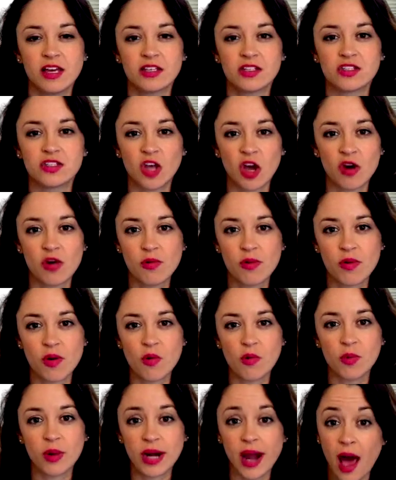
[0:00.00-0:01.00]
So,
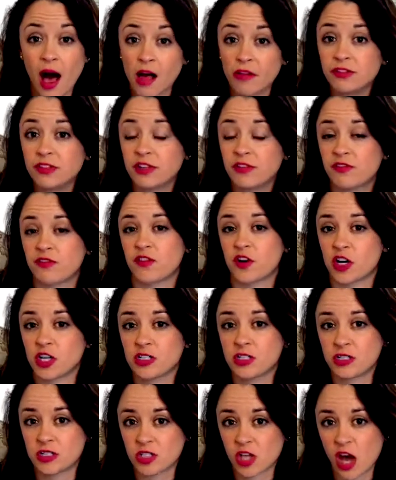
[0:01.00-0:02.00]
when Alfred
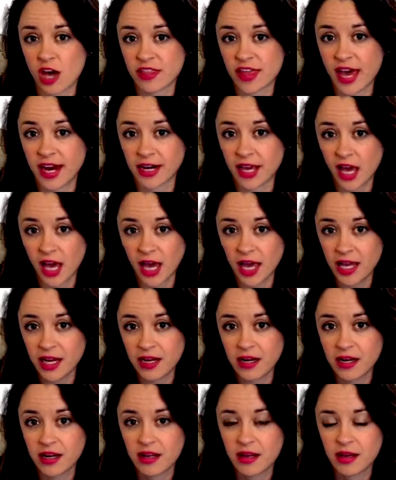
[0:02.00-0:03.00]
first saw that
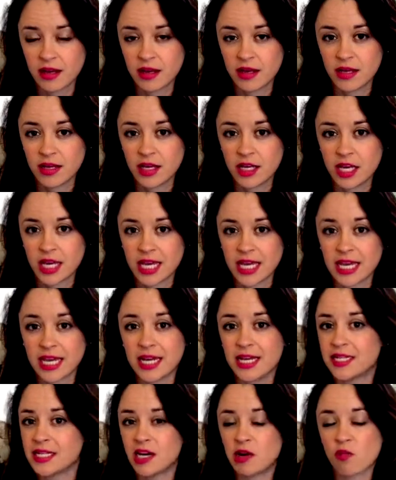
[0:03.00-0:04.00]
cut,
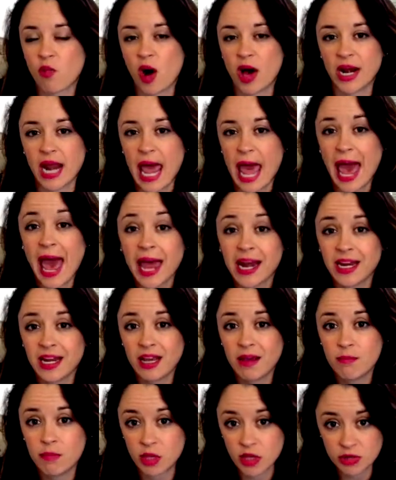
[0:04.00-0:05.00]
he didn't want
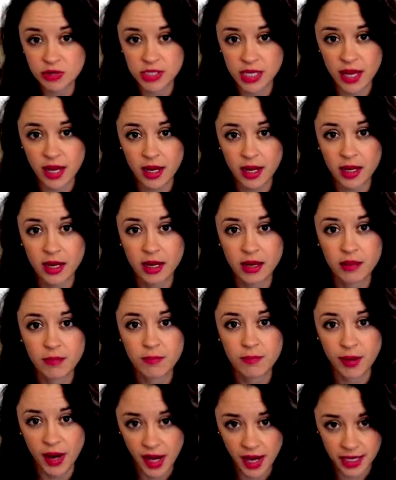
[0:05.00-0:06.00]
any music
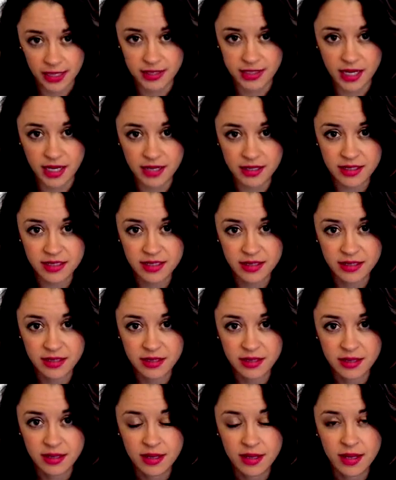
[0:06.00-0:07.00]
behind it.
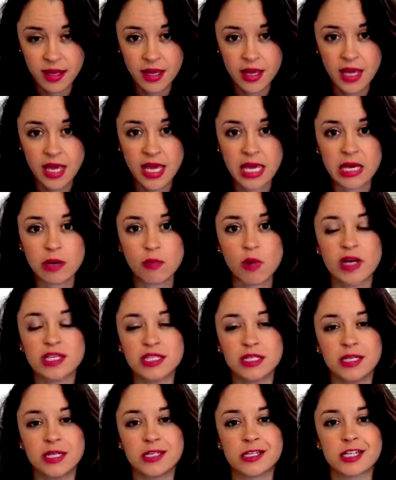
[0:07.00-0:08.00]
It
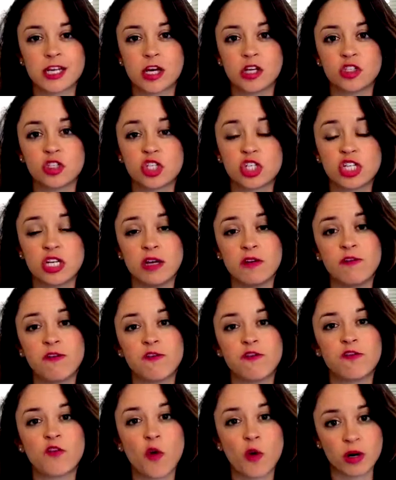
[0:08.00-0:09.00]
wasn't until she
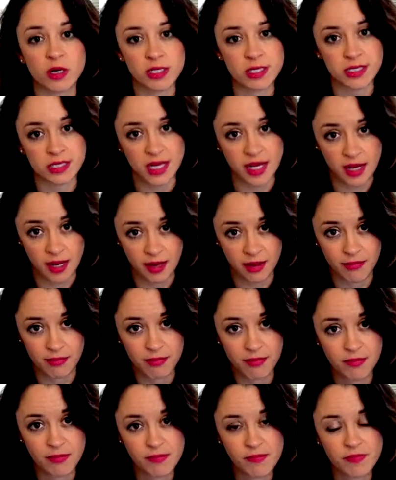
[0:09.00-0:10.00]
forced
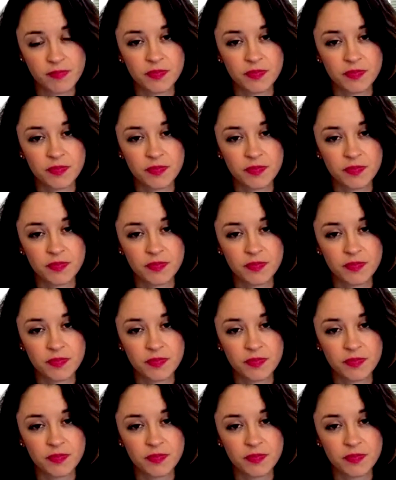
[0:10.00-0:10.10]
him